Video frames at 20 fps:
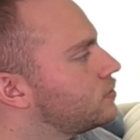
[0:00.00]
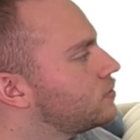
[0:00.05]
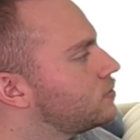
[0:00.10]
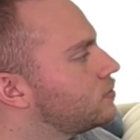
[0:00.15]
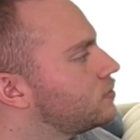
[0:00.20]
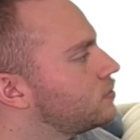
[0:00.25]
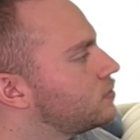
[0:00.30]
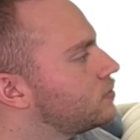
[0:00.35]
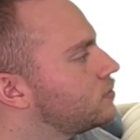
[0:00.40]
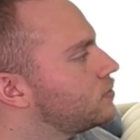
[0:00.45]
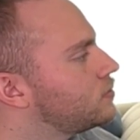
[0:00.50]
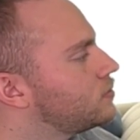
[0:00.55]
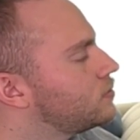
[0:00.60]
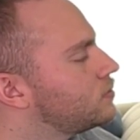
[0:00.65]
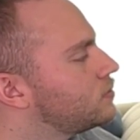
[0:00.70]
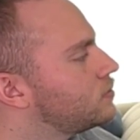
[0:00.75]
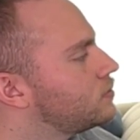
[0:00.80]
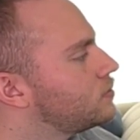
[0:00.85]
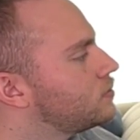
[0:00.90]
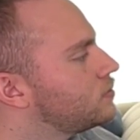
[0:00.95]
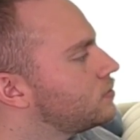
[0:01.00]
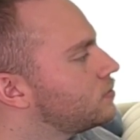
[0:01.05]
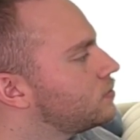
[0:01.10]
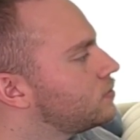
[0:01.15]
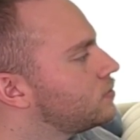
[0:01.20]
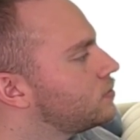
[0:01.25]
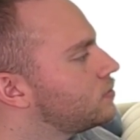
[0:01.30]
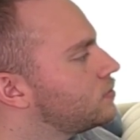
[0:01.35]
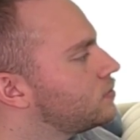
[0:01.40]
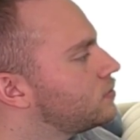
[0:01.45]

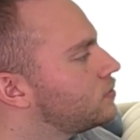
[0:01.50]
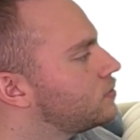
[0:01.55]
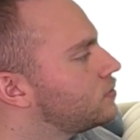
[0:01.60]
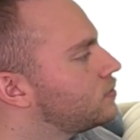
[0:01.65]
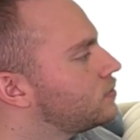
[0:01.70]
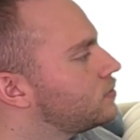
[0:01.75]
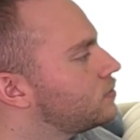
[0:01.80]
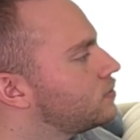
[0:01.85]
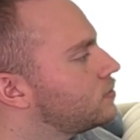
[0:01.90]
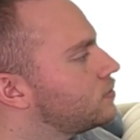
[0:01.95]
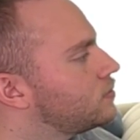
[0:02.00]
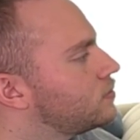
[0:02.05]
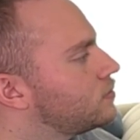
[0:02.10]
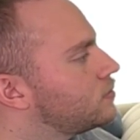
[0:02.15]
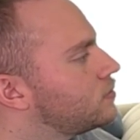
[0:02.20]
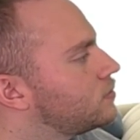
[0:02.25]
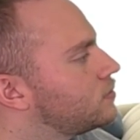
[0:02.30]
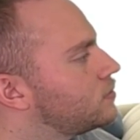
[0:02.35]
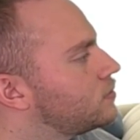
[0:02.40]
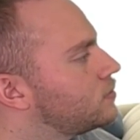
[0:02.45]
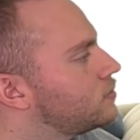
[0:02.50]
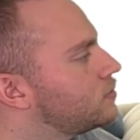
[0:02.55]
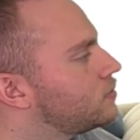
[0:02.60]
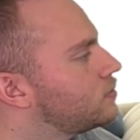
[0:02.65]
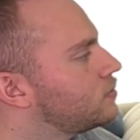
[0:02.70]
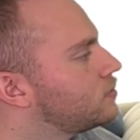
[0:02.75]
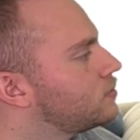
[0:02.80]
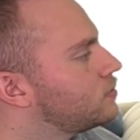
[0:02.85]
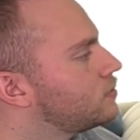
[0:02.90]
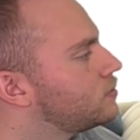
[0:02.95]

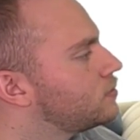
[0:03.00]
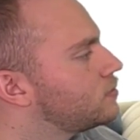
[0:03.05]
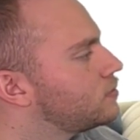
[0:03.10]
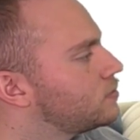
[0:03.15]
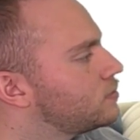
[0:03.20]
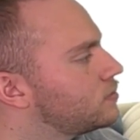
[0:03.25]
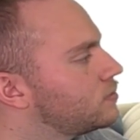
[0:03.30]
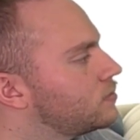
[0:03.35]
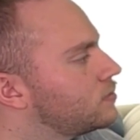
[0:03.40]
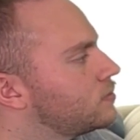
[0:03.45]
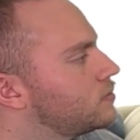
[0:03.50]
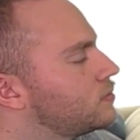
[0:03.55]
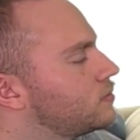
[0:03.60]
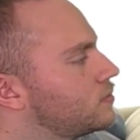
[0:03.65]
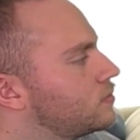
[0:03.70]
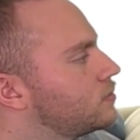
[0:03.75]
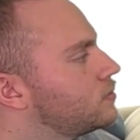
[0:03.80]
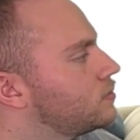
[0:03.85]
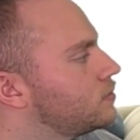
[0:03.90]
(silent)